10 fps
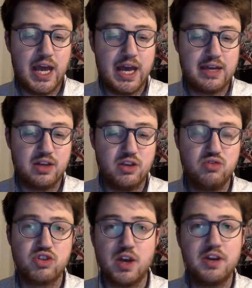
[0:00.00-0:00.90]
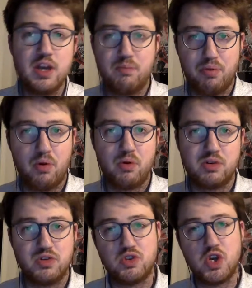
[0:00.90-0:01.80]
and you study
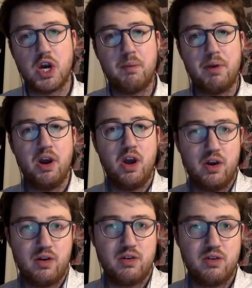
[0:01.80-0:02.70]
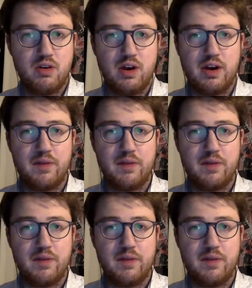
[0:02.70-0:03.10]
abroad. You took up a loan.